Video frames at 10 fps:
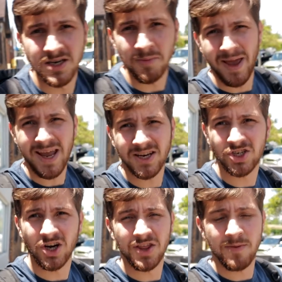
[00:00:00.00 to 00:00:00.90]
to make
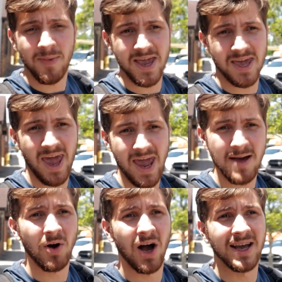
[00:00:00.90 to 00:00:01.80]
sure that my
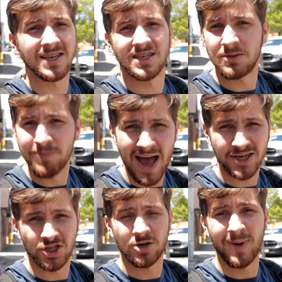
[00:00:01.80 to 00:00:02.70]
camera is
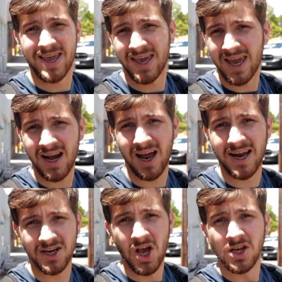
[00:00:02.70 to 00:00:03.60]
matched to my key
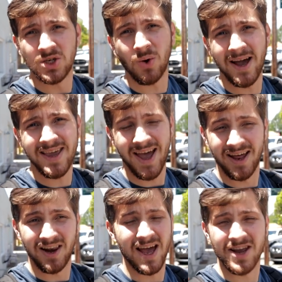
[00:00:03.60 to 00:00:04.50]
light so I
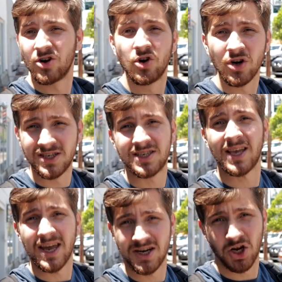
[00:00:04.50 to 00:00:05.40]
get like good
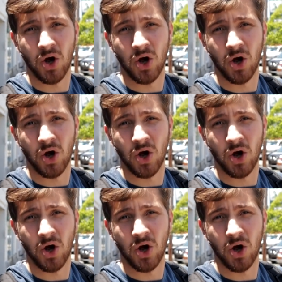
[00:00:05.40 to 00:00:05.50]
skin